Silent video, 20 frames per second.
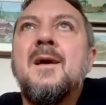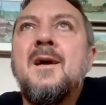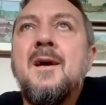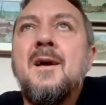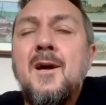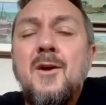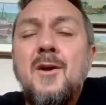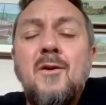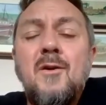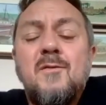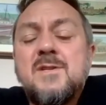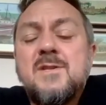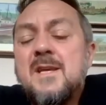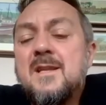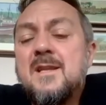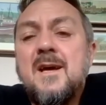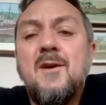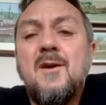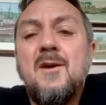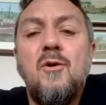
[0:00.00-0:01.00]
obviously,
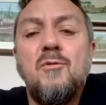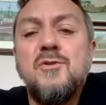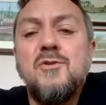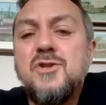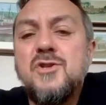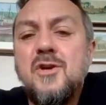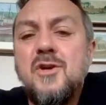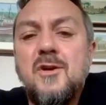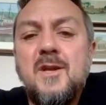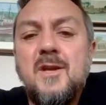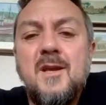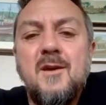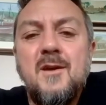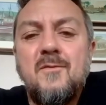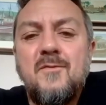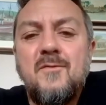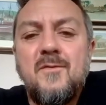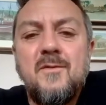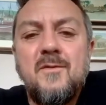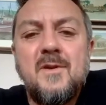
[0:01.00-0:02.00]
that whole journey
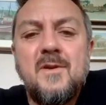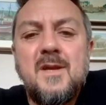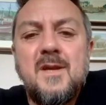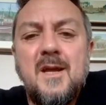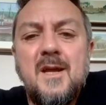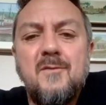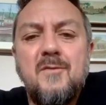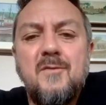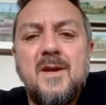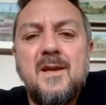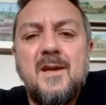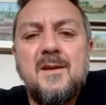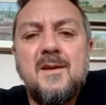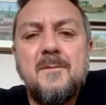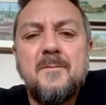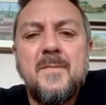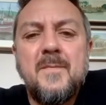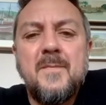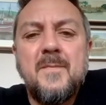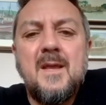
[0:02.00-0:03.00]
of kind of like
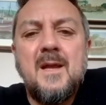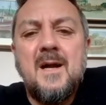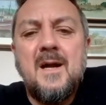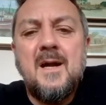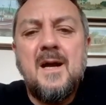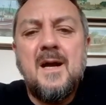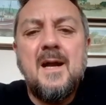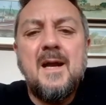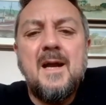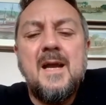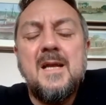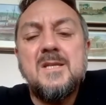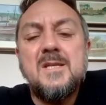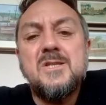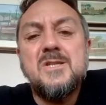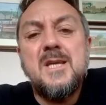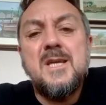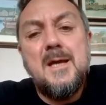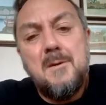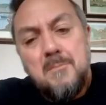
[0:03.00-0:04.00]

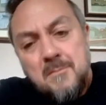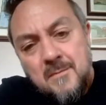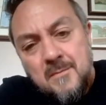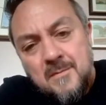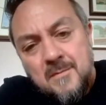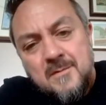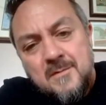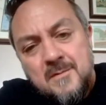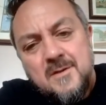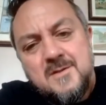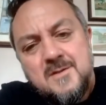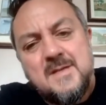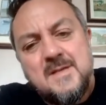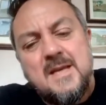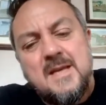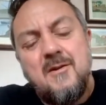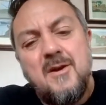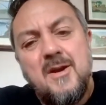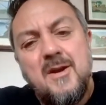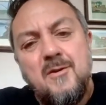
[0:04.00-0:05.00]
IHM that's
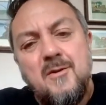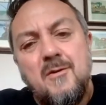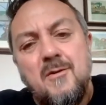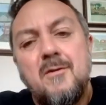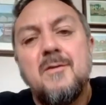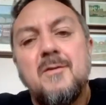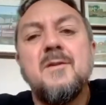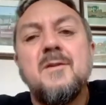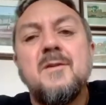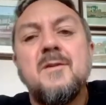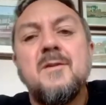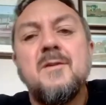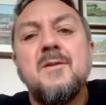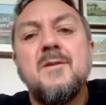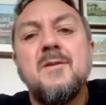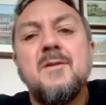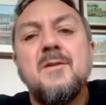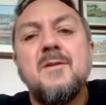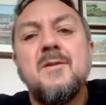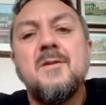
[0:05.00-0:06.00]
carried on,
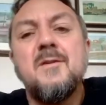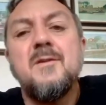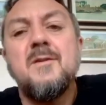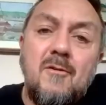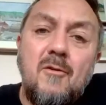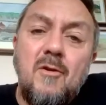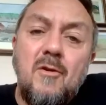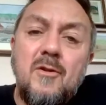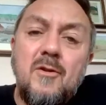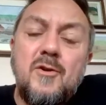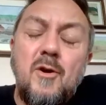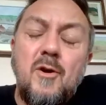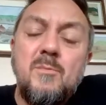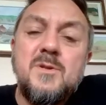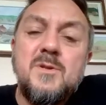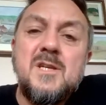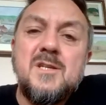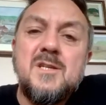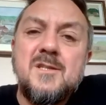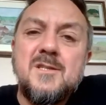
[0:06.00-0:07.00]
all the
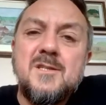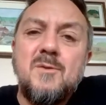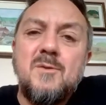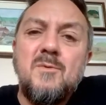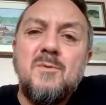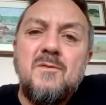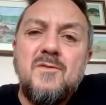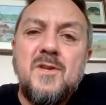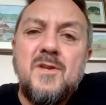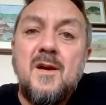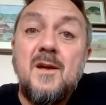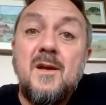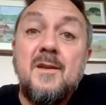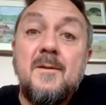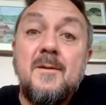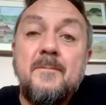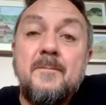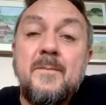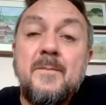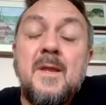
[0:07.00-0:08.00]
competitions that we've
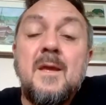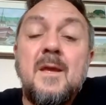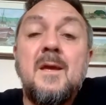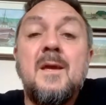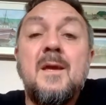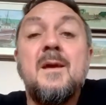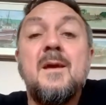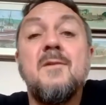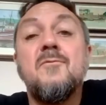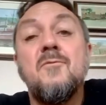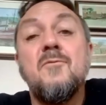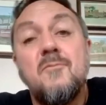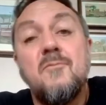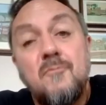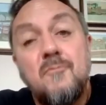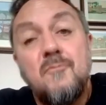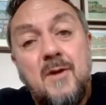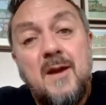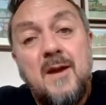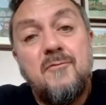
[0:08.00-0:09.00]
done,
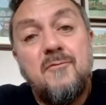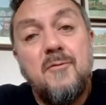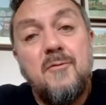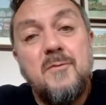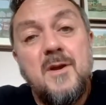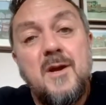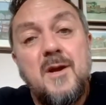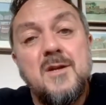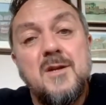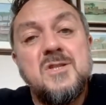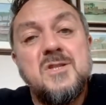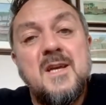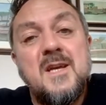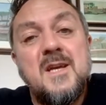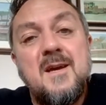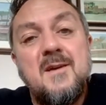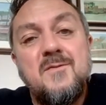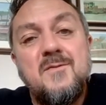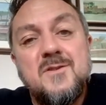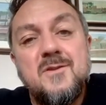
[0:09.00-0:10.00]
right from Young
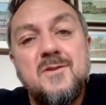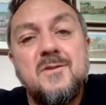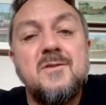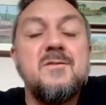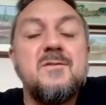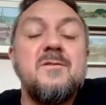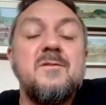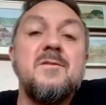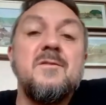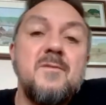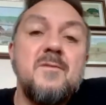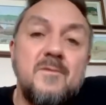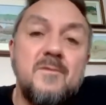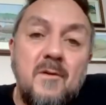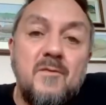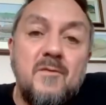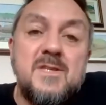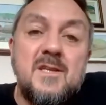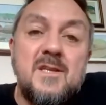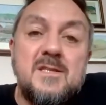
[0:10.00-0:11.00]
Chef to
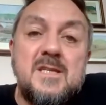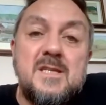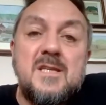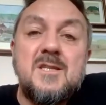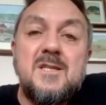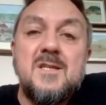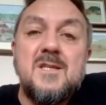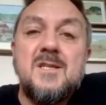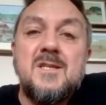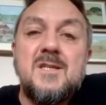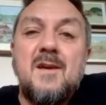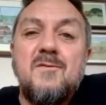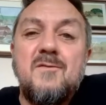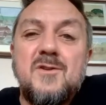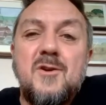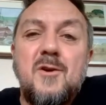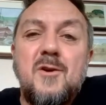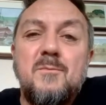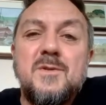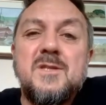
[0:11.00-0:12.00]
obviously the Teacher Chefs
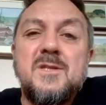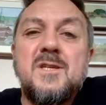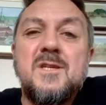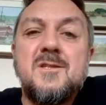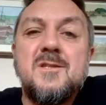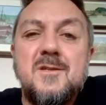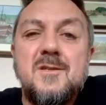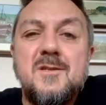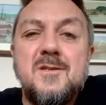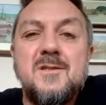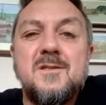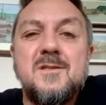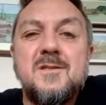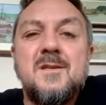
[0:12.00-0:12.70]
competitions,